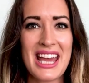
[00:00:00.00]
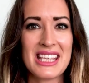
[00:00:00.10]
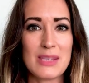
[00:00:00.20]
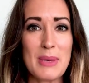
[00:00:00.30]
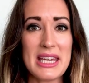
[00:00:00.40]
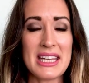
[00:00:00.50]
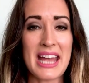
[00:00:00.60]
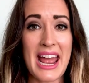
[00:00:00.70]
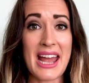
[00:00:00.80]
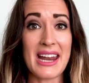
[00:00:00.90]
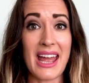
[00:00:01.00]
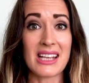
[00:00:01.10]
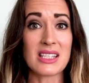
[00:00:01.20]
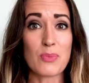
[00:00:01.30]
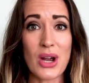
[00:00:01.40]
speed, and
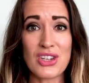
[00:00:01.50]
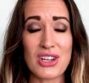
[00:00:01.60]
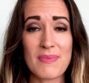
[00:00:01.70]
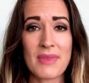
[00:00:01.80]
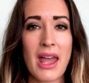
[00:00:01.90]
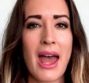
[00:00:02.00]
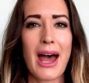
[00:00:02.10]
expression,